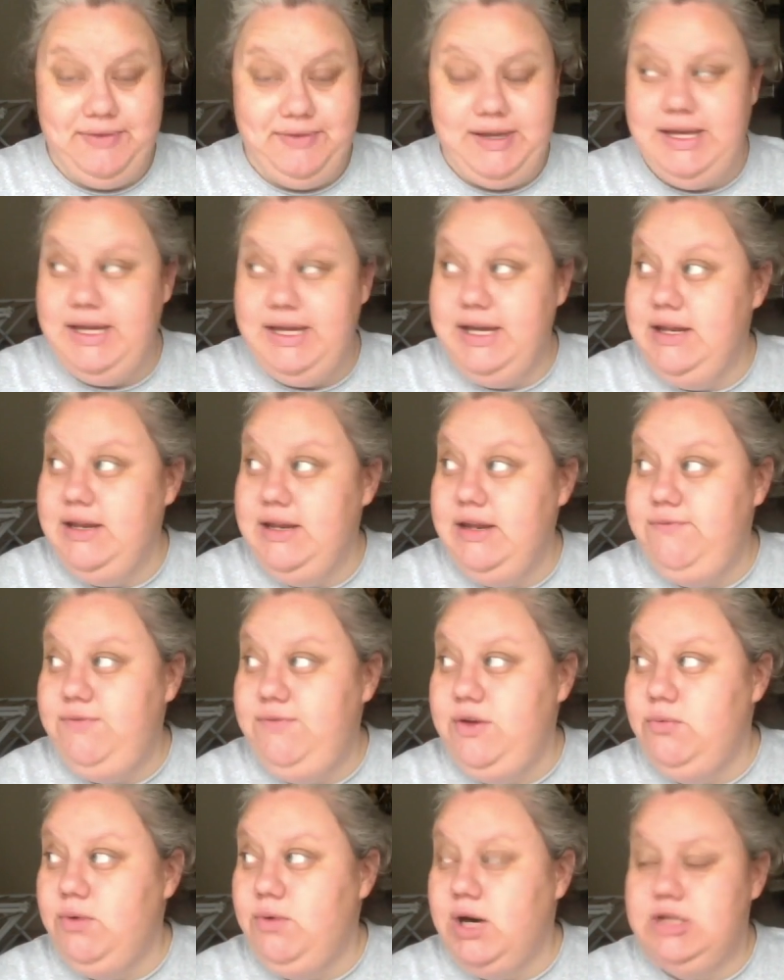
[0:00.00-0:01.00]
And if
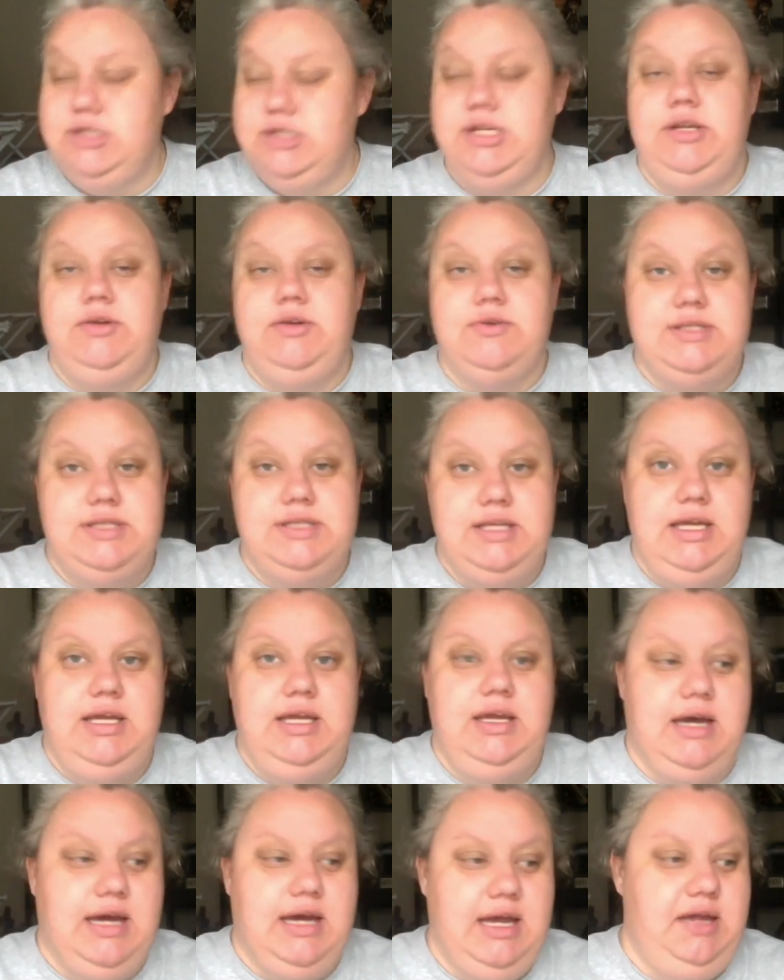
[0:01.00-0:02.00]
you watch it, you'll
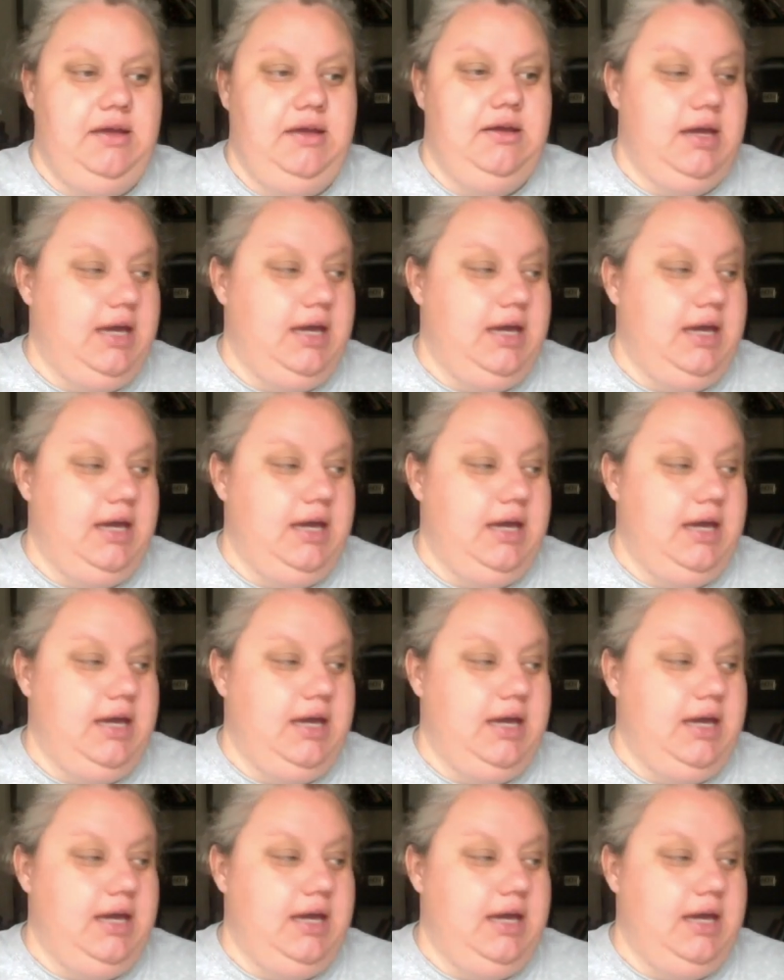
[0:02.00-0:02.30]
see I